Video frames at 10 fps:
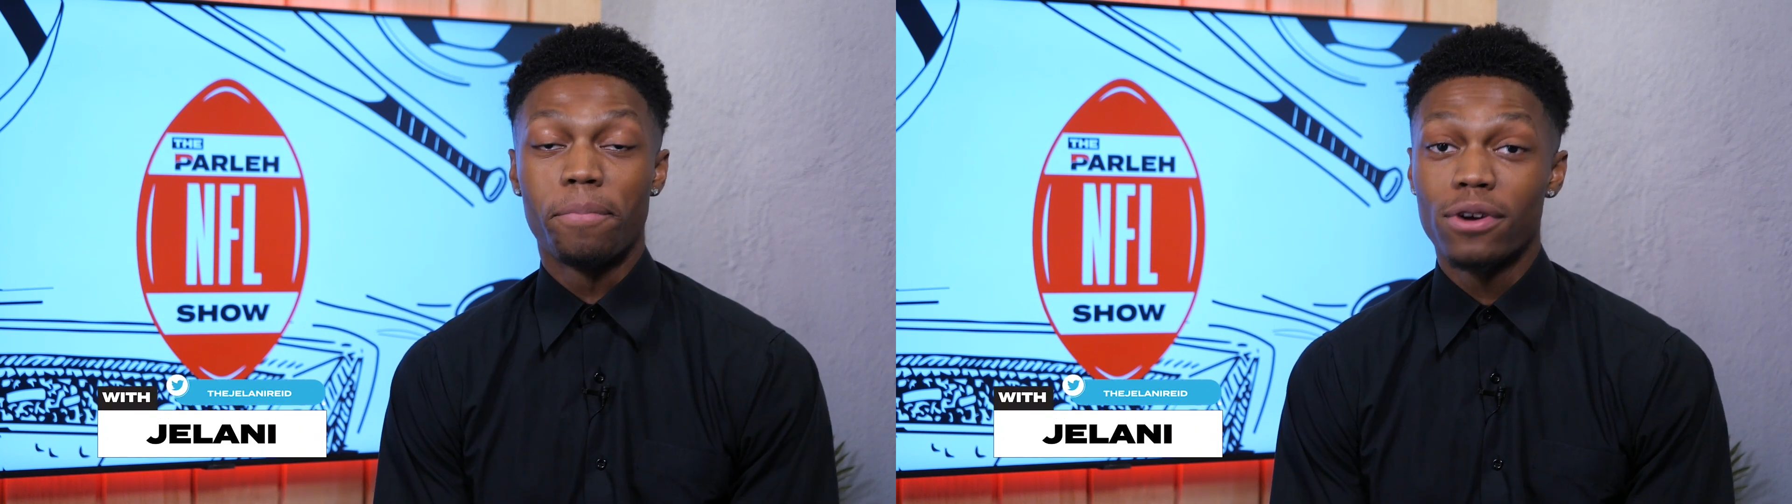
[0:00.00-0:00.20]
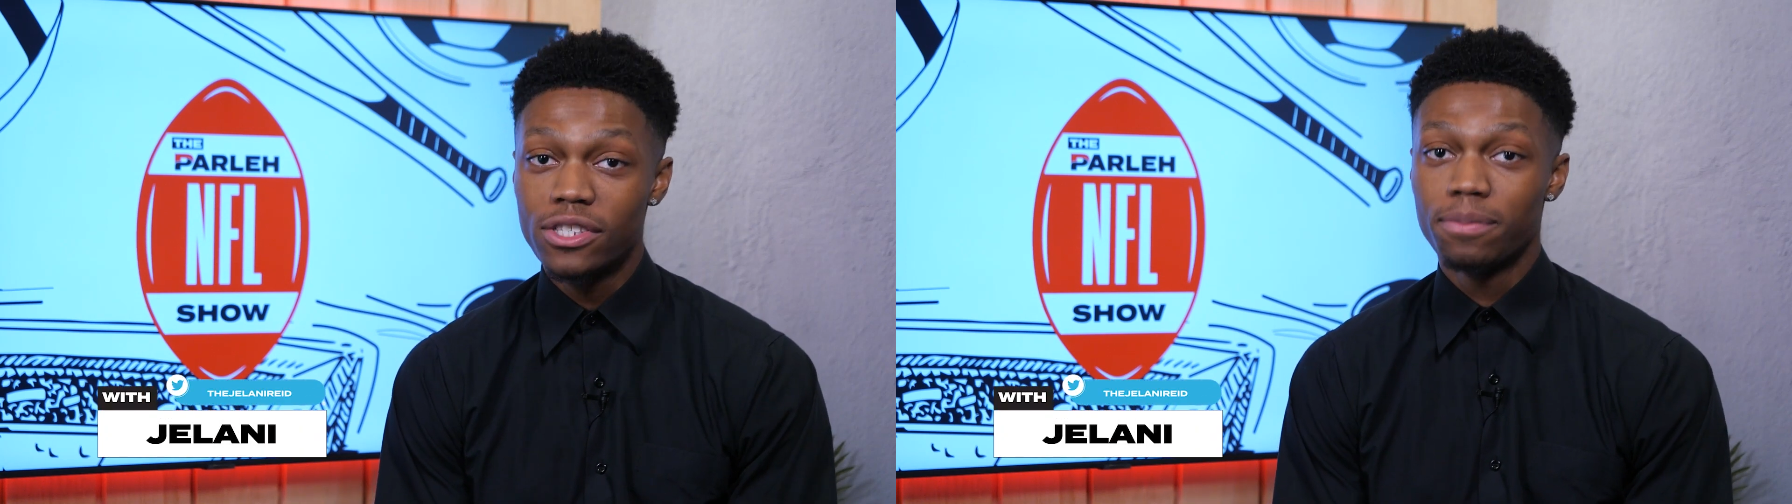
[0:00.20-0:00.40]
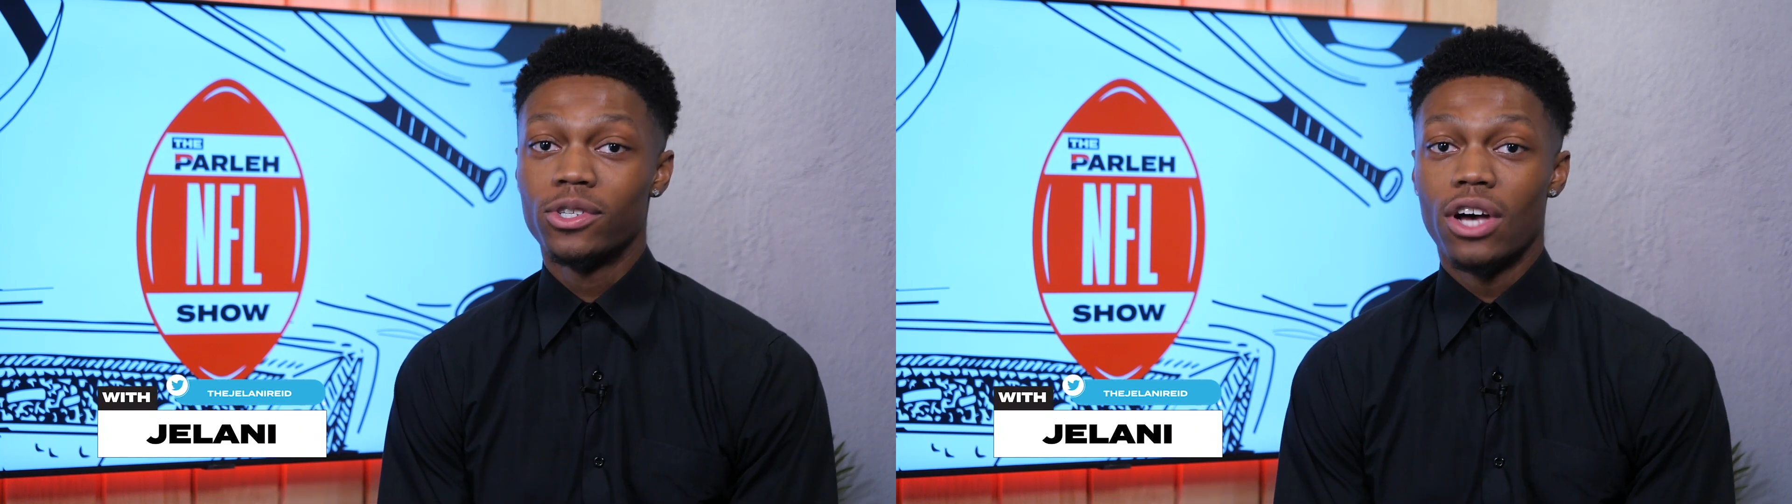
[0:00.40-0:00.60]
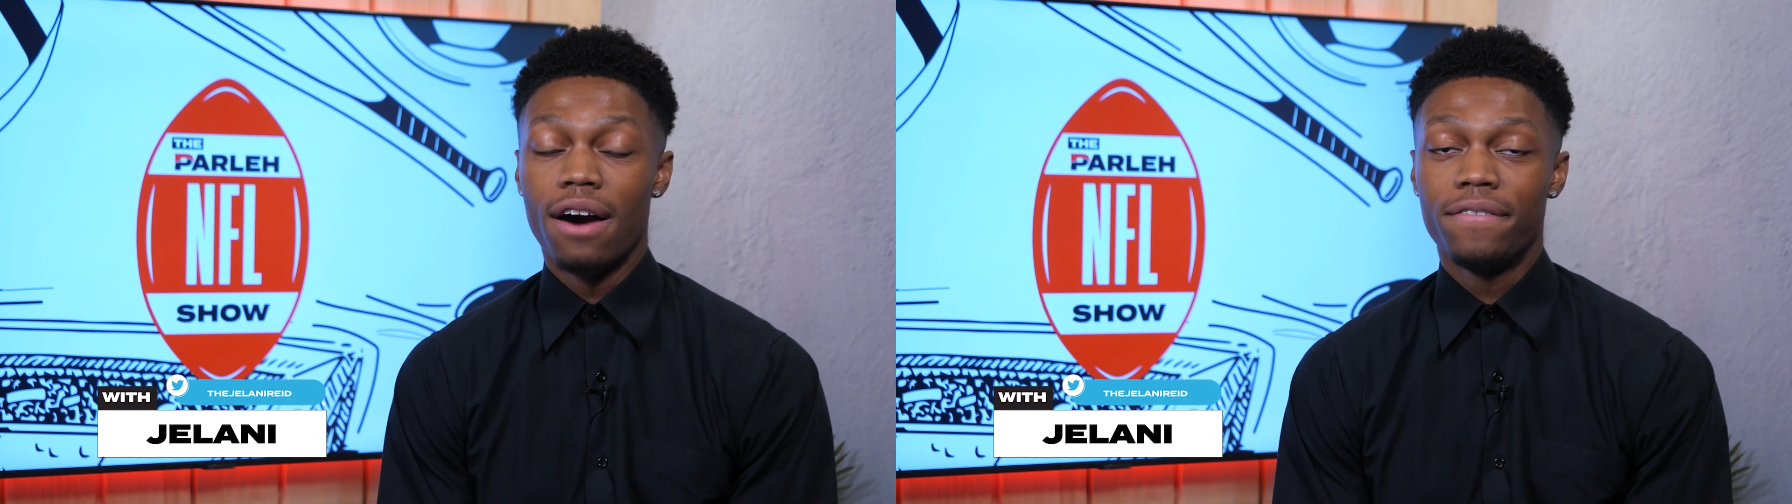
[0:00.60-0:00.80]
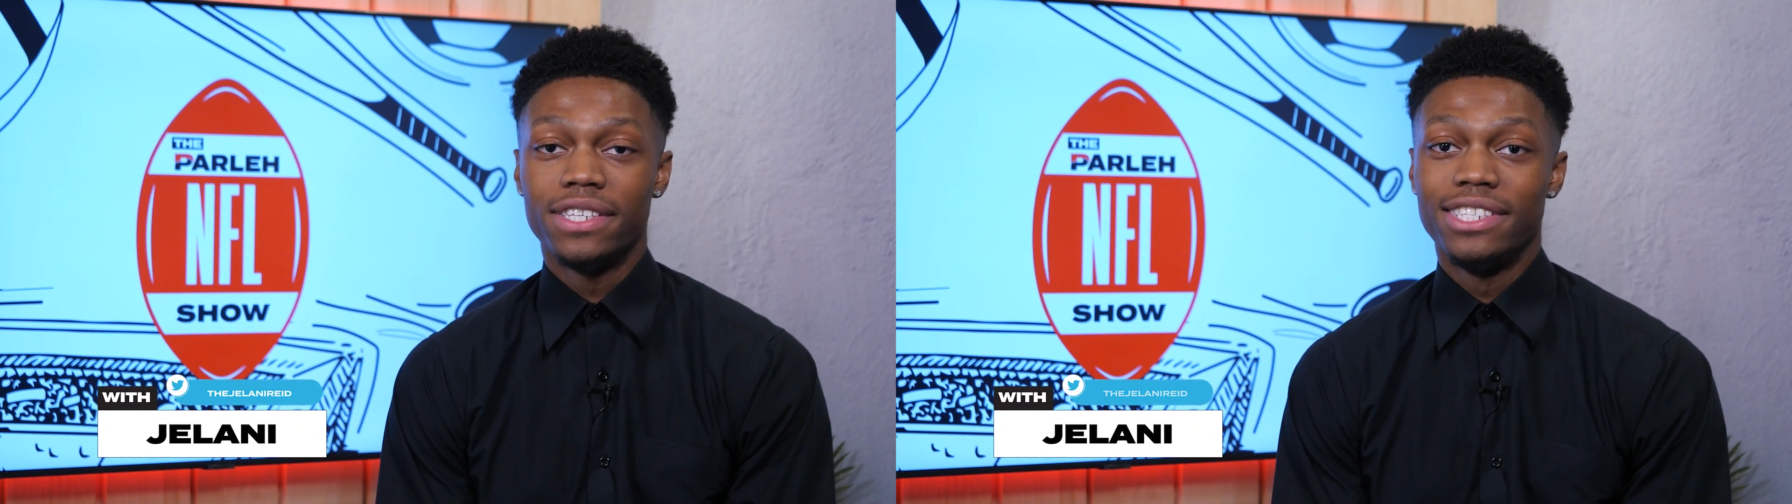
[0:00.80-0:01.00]
principal's
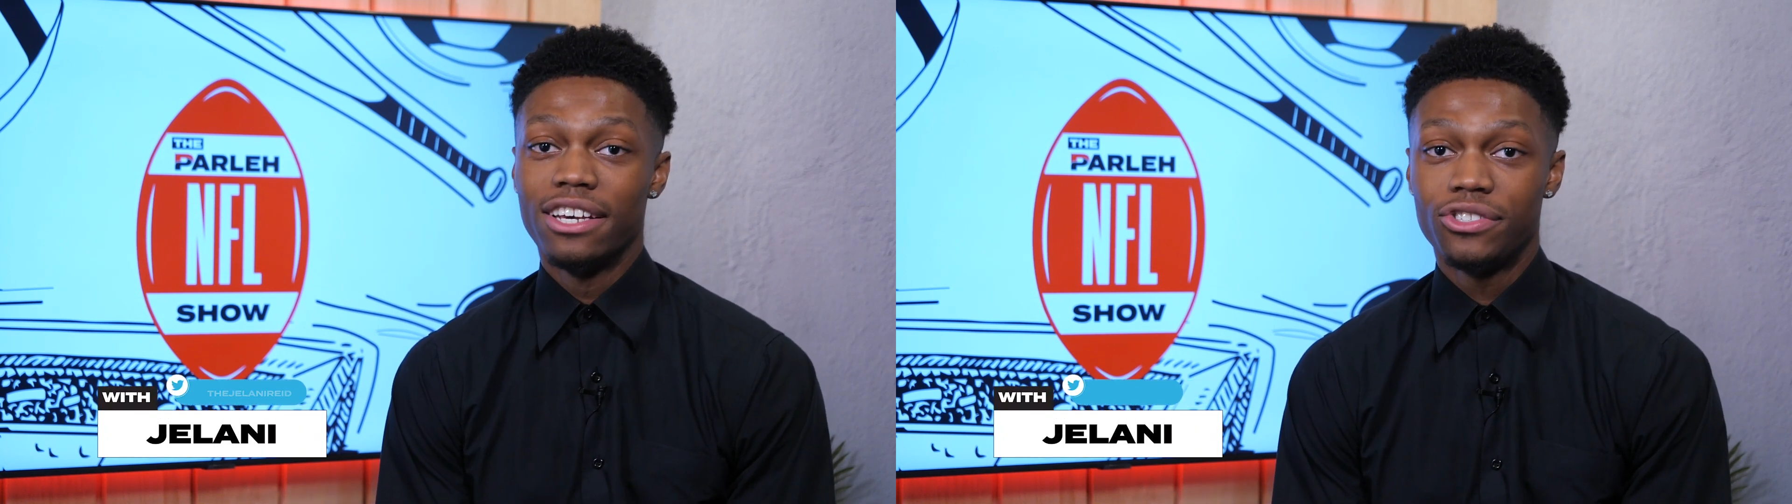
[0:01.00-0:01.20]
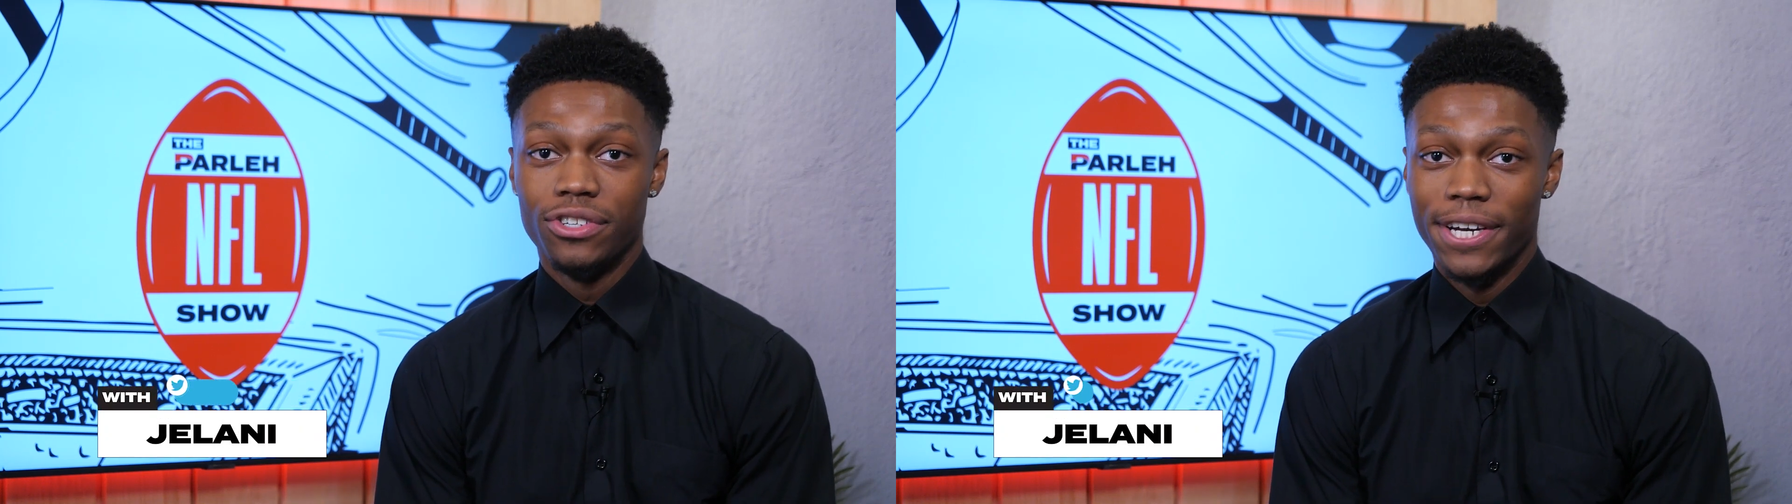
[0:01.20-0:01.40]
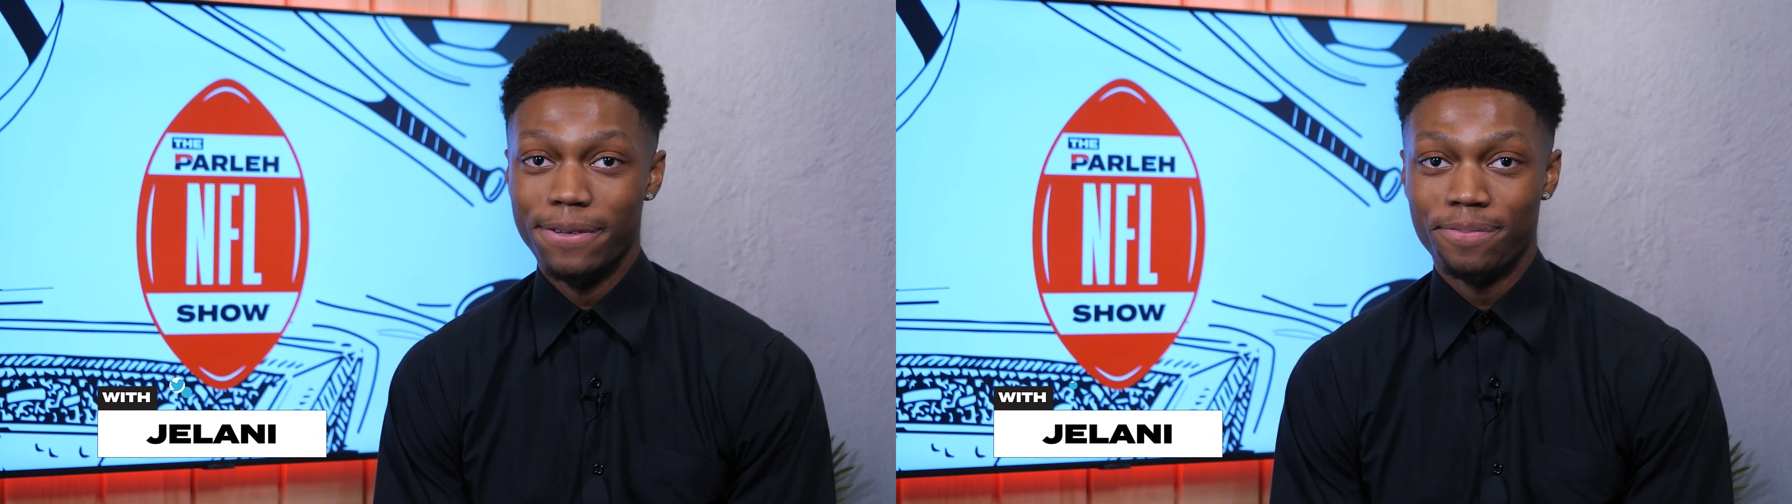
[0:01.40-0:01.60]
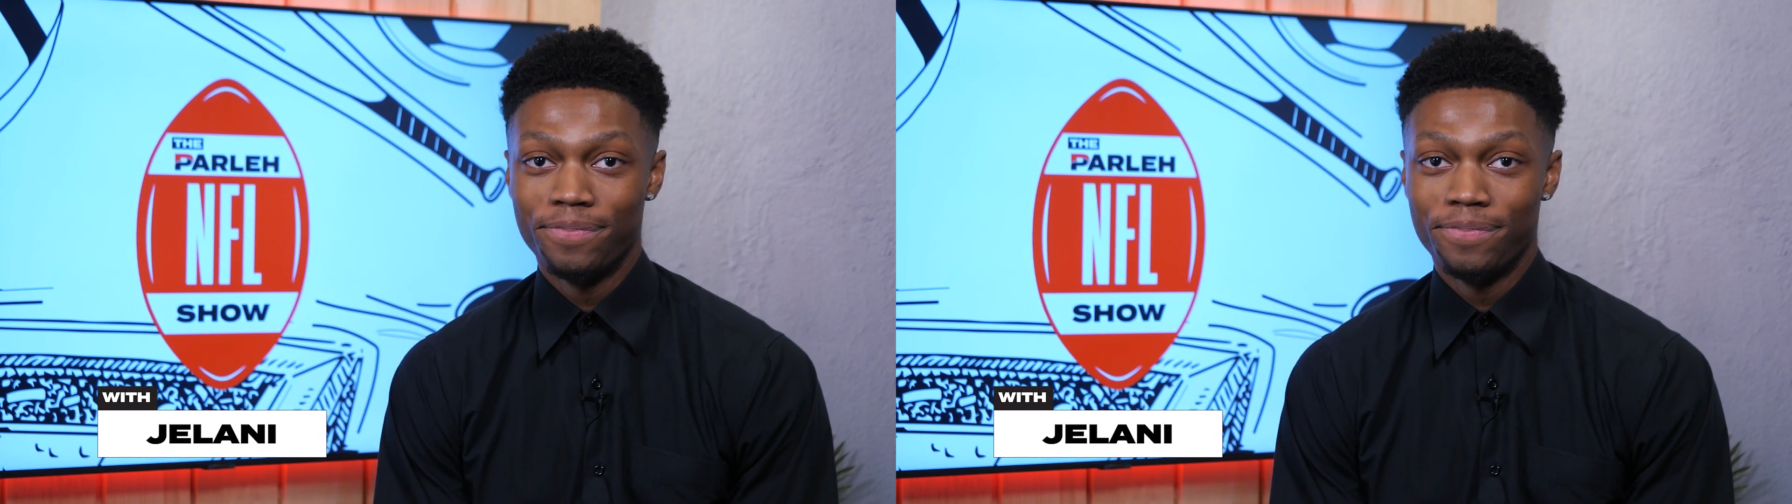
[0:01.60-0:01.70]
office yesterday.